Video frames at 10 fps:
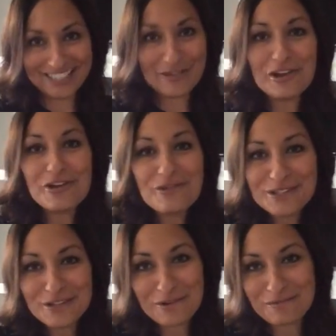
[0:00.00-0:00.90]
So I knew it
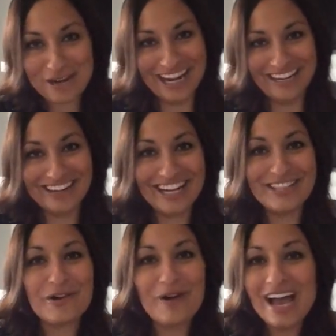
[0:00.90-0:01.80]
was a no-brainer, and I,
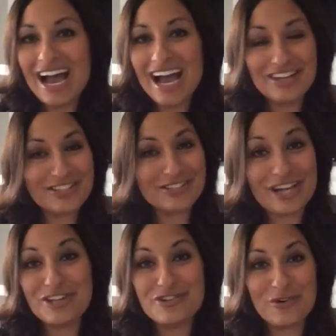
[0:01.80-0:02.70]
t- I just
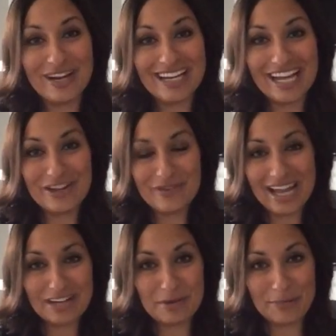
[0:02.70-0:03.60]
I joined. I knew I
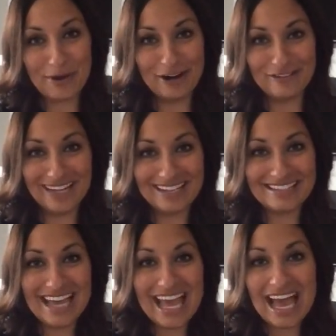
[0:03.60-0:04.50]
had to be a part of it.